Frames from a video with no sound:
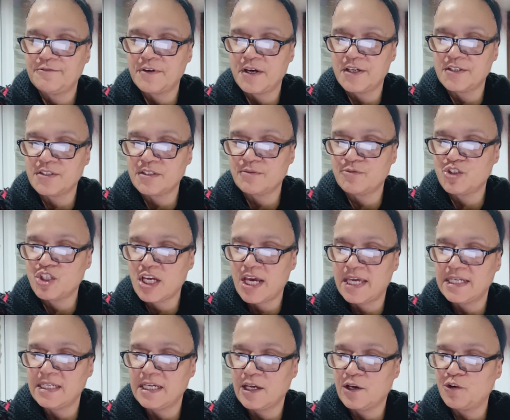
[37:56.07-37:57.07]
1st of
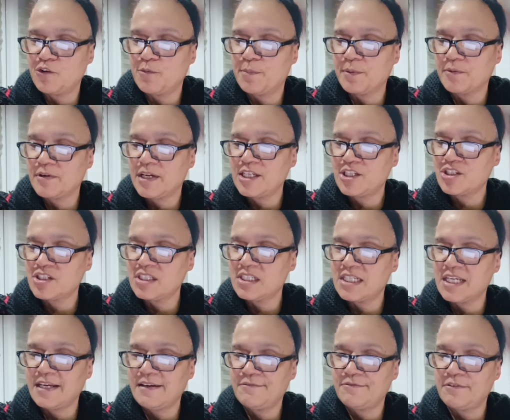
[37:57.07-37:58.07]
Jan incorporation
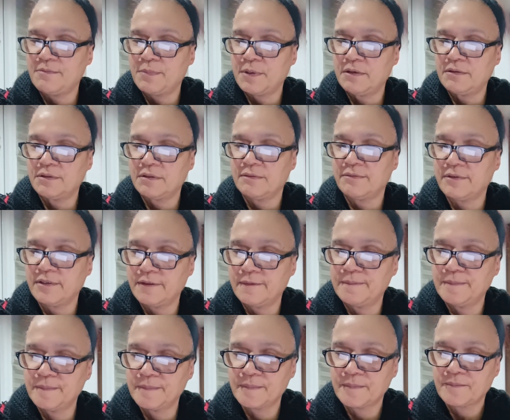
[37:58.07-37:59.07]
date for both of
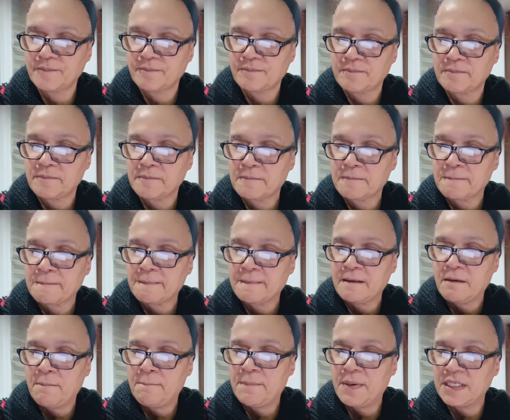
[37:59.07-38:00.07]
them,
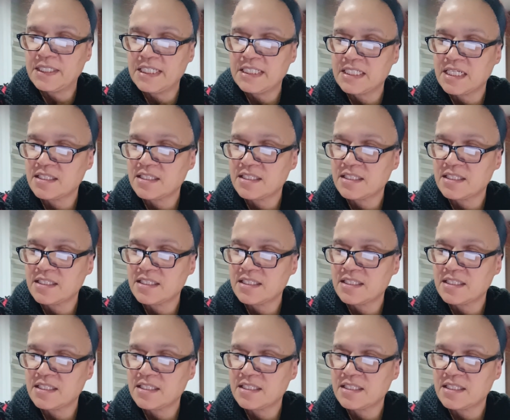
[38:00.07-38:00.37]
but it